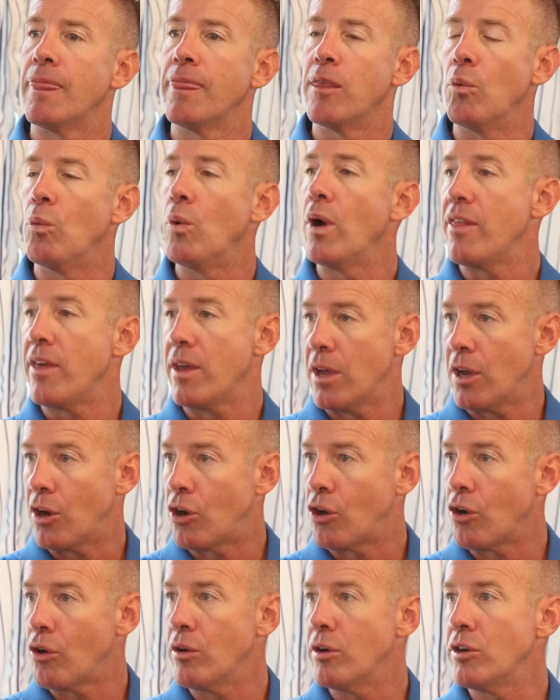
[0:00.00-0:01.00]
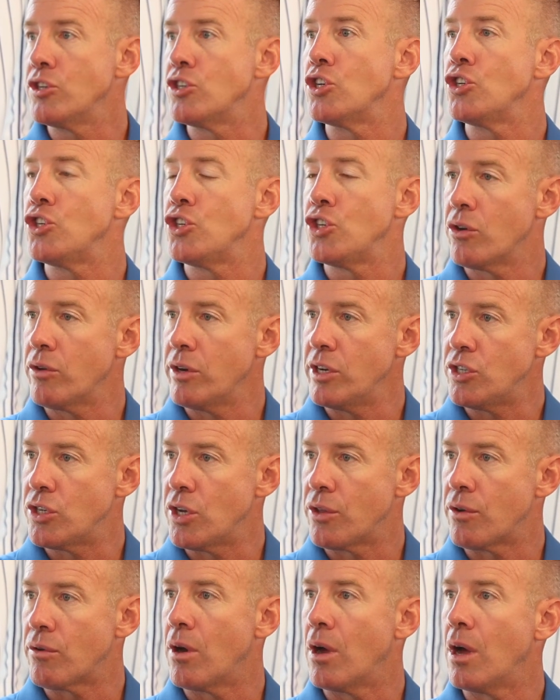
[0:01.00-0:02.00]
The way they encourage and cheer each
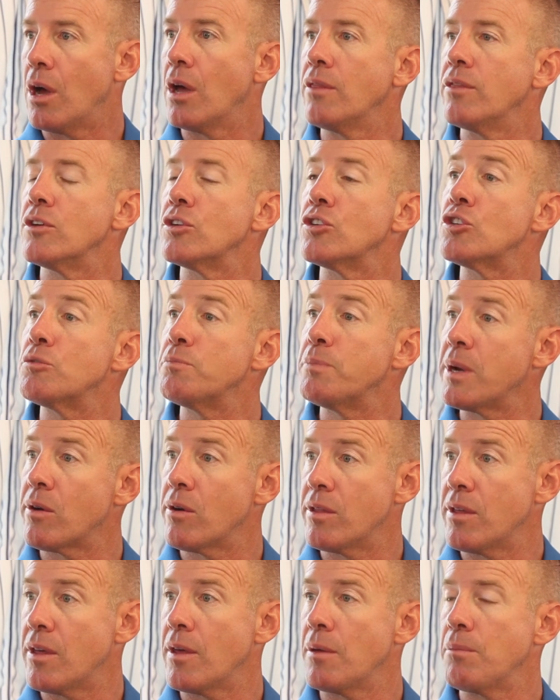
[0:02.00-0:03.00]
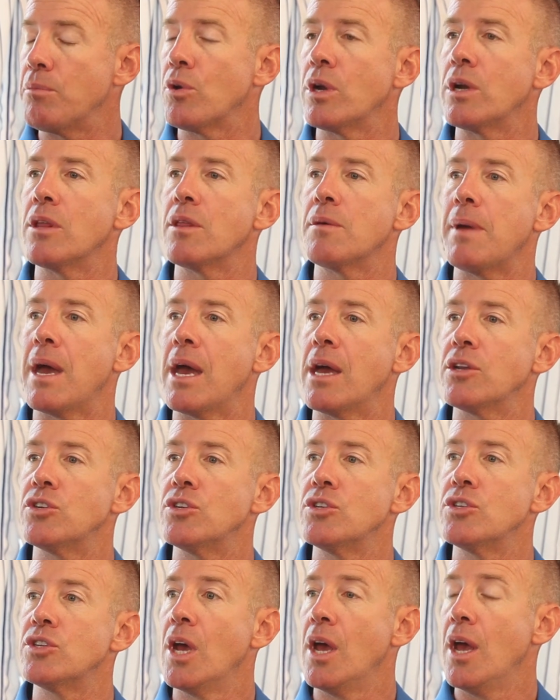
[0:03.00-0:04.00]
other on, the spirit that they bring to the
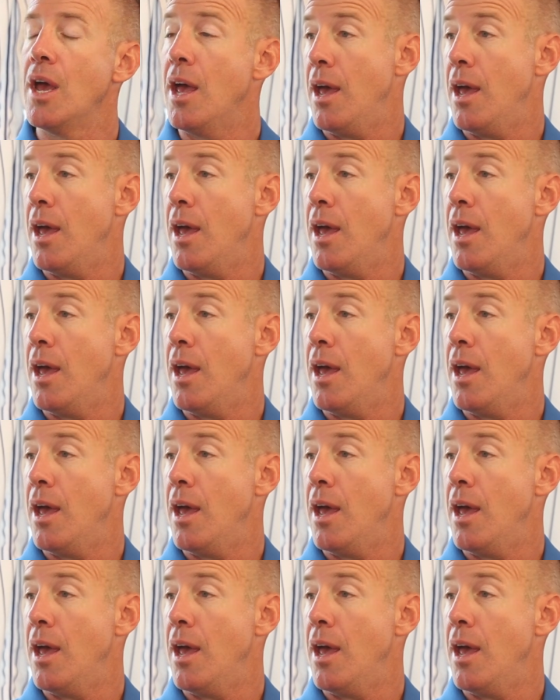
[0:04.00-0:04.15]
matches.